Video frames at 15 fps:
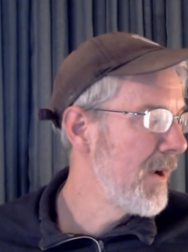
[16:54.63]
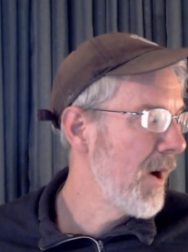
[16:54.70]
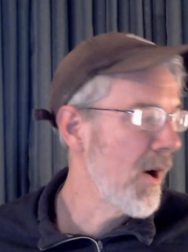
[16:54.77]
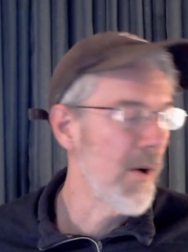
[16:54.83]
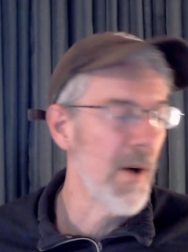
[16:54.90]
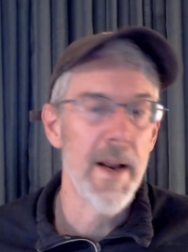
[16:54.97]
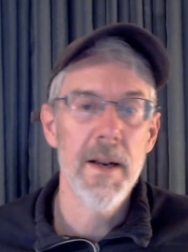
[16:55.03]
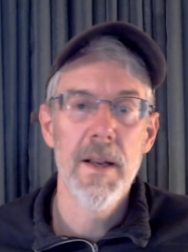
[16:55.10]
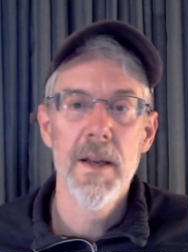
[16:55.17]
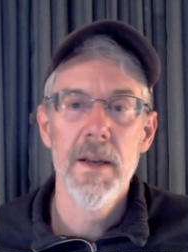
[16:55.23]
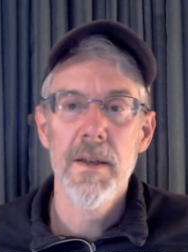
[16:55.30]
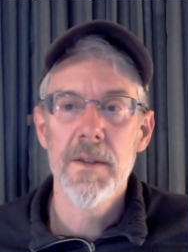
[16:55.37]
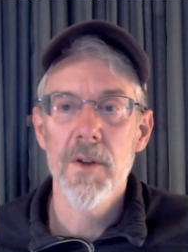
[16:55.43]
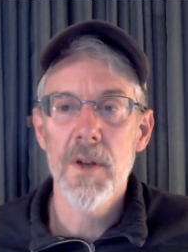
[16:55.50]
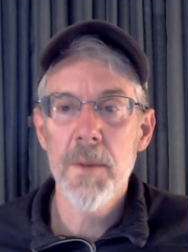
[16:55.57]
All right,
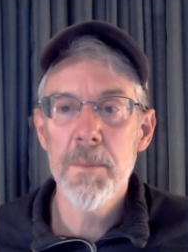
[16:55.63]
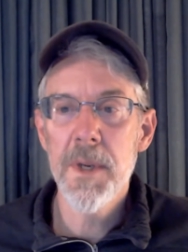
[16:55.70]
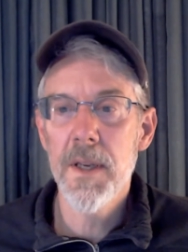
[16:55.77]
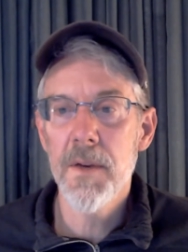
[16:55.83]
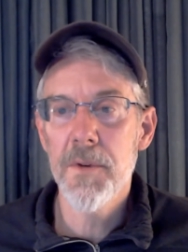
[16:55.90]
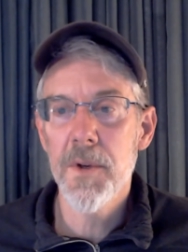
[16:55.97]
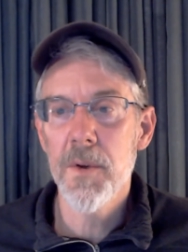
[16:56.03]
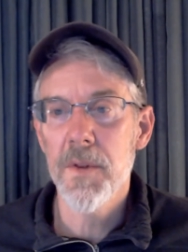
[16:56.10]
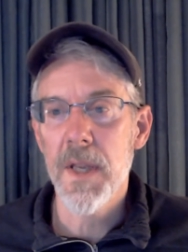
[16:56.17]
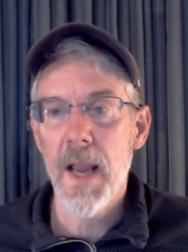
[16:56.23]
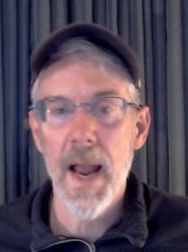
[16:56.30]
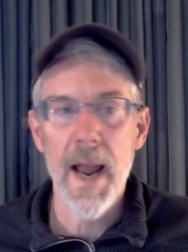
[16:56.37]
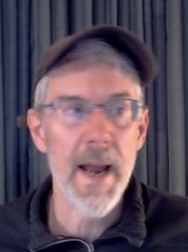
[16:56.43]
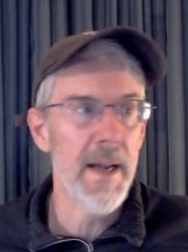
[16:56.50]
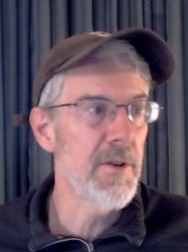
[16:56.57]
so let me give you
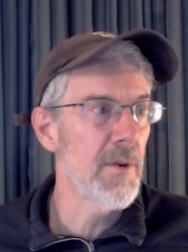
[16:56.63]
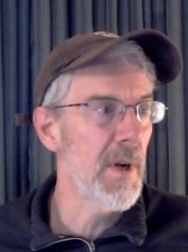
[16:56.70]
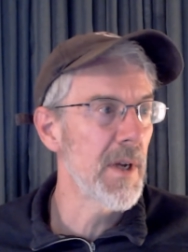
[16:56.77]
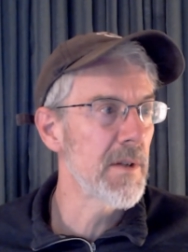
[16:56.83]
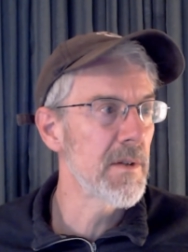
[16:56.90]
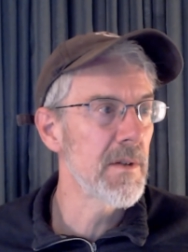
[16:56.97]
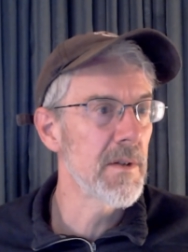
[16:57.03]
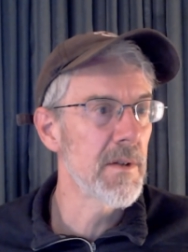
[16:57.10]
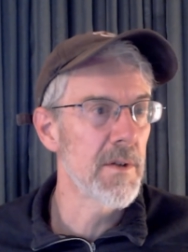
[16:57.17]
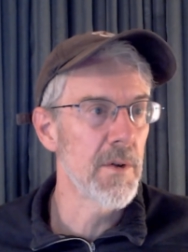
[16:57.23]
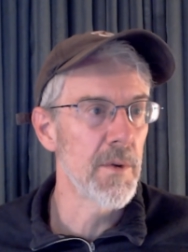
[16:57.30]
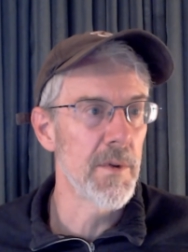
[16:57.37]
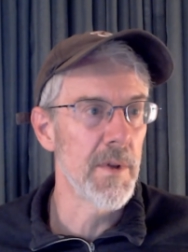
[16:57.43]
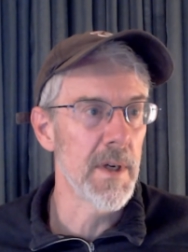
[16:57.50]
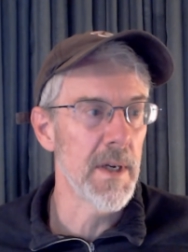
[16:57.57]
the address
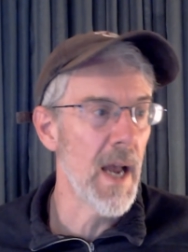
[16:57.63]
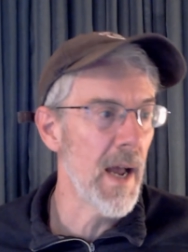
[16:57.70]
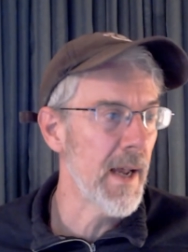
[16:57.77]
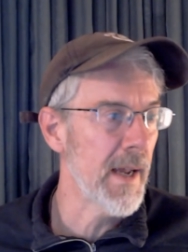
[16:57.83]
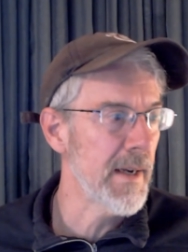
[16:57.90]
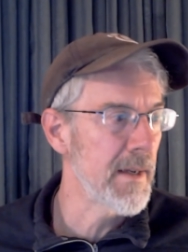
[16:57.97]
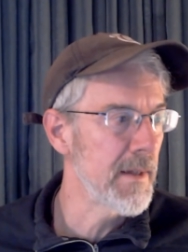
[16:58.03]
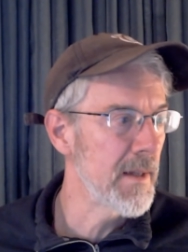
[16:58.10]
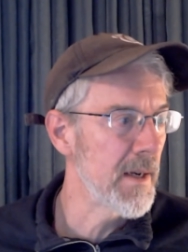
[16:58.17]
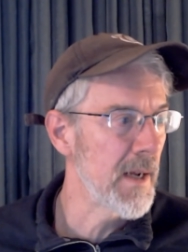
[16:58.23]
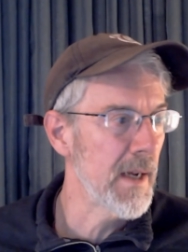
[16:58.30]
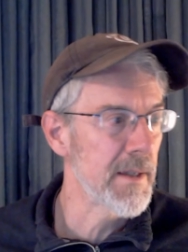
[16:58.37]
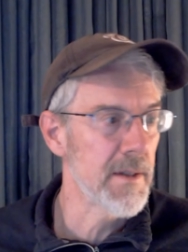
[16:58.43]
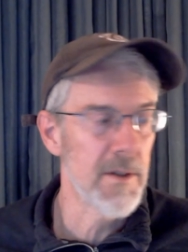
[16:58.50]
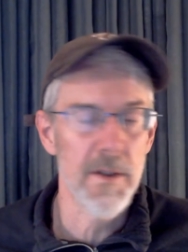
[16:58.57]
to the guide that
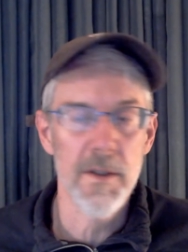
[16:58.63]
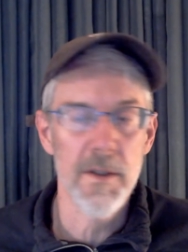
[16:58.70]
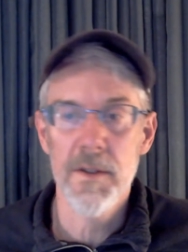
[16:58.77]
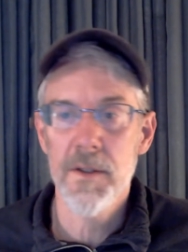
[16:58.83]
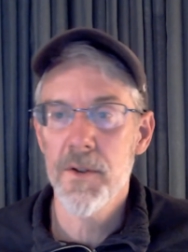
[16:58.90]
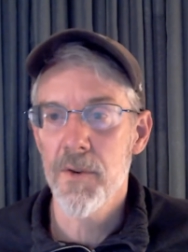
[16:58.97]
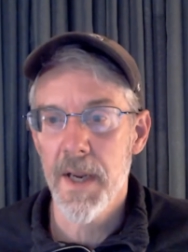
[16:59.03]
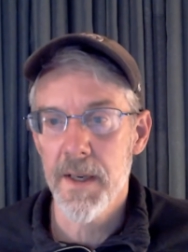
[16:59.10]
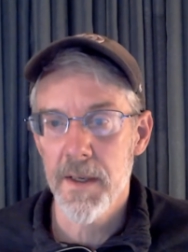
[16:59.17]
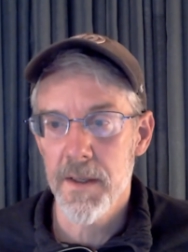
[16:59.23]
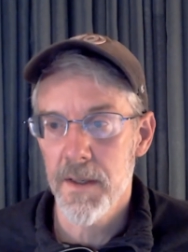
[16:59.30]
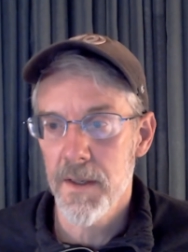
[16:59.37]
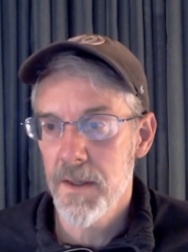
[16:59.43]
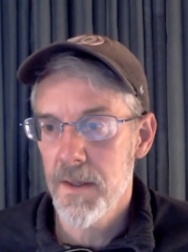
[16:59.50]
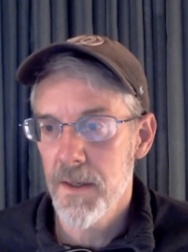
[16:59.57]
I just
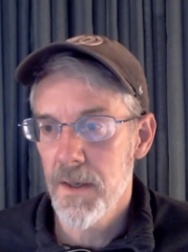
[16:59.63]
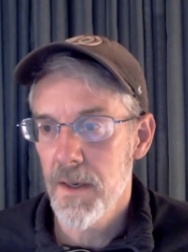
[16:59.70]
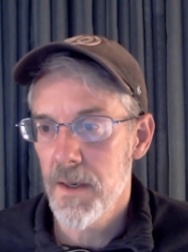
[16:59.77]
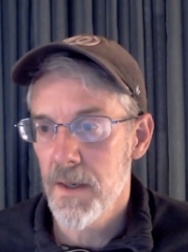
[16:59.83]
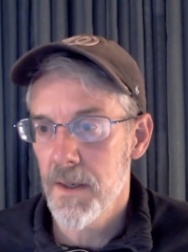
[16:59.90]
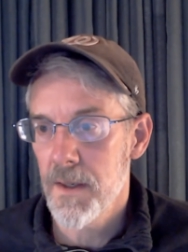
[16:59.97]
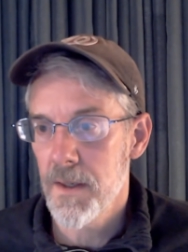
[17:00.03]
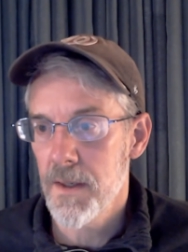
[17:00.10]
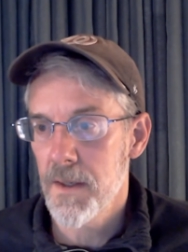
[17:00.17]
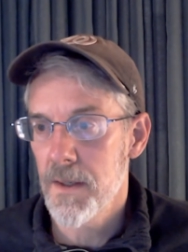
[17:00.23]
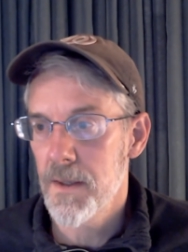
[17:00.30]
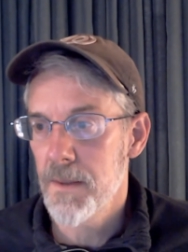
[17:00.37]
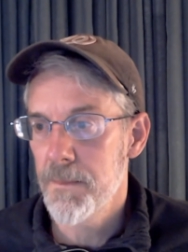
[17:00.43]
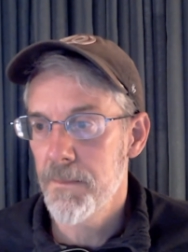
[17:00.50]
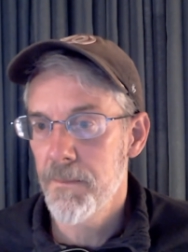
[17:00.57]
created.
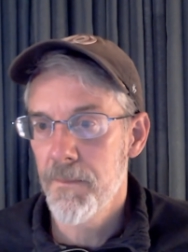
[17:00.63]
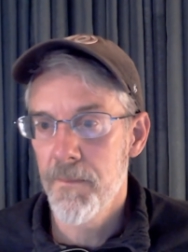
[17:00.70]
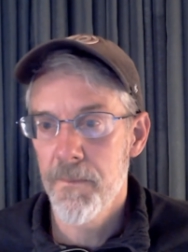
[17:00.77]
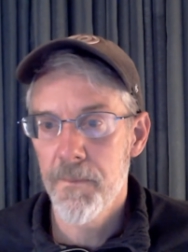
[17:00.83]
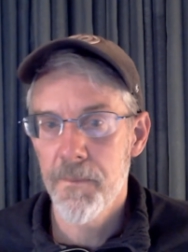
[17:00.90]
Um,